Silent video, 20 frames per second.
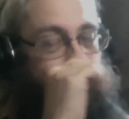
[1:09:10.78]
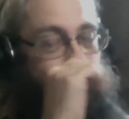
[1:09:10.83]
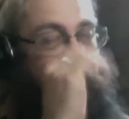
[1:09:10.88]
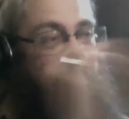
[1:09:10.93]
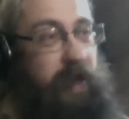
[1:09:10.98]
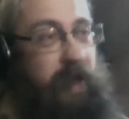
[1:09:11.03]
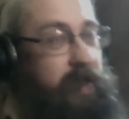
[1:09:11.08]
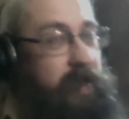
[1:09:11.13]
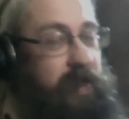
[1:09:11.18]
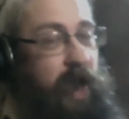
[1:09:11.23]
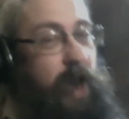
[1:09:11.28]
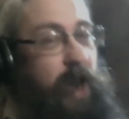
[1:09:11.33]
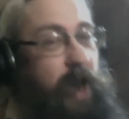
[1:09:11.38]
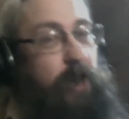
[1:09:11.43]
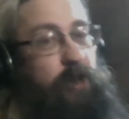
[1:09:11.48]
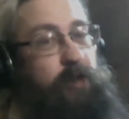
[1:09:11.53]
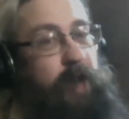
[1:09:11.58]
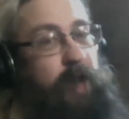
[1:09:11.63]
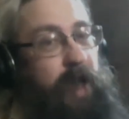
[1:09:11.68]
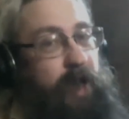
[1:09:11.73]
being
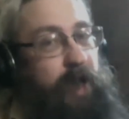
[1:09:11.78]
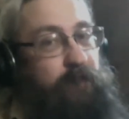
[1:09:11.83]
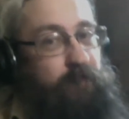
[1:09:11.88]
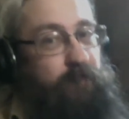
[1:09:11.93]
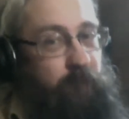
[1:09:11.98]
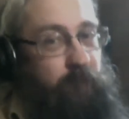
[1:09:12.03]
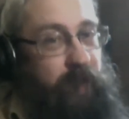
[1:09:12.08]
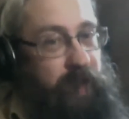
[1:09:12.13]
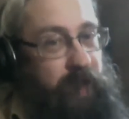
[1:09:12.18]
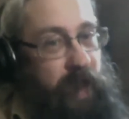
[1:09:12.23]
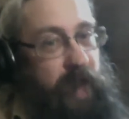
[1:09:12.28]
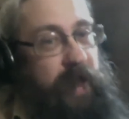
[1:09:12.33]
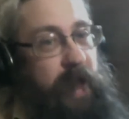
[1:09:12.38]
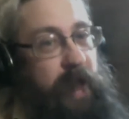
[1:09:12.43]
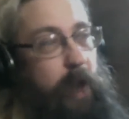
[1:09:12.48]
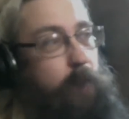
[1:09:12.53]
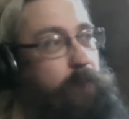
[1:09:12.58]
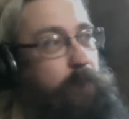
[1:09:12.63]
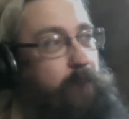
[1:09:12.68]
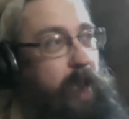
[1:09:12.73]
indoctrinated from the
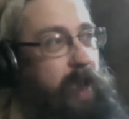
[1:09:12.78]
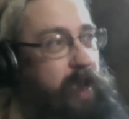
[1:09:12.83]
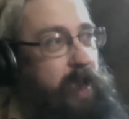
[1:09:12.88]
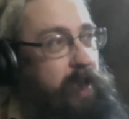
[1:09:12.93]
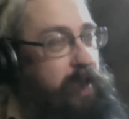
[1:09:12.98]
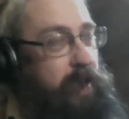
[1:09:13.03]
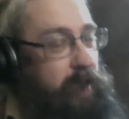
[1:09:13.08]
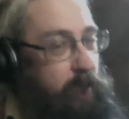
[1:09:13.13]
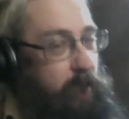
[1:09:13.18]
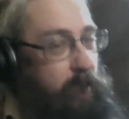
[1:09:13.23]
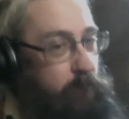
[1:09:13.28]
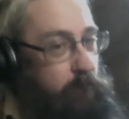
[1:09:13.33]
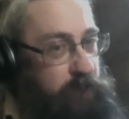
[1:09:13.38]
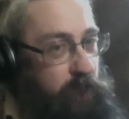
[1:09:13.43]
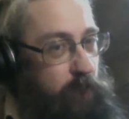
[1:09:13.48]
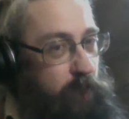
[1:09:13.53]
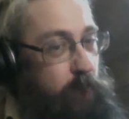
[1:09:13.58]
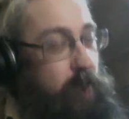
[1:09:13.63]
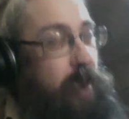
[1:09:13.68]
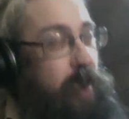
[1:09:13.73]
get-go.
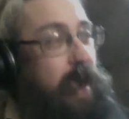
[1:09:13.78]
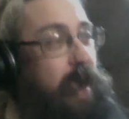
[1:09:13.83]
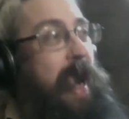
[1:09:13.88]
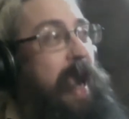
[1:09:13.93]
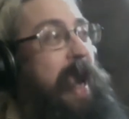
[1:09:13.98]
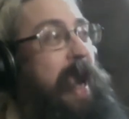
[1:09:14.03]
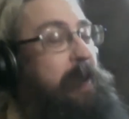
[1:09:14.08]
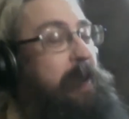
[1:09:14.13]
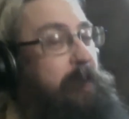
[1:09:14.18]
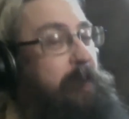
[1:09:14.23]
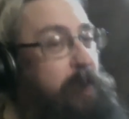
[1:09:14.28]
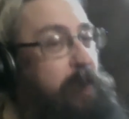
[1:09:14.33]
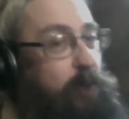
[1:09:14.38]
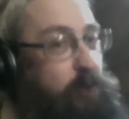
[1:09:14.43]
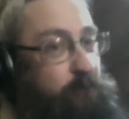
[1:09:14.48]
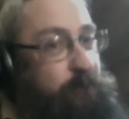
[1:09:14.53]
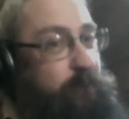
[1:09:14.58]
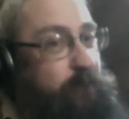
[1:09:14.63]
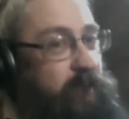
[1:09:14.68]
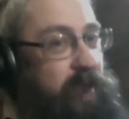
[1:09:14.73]
So in their
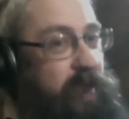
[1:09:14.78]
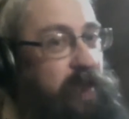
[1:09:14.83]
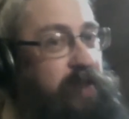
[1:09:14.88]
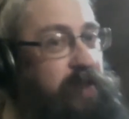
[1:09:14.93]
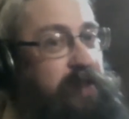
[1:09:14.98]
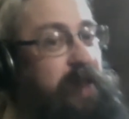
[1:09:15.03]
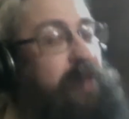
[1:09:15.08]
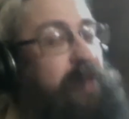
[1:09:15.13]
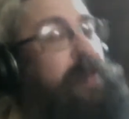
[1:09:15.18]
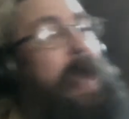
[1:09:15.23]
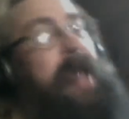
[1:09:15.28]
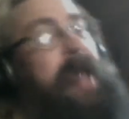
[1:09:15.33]
defense, they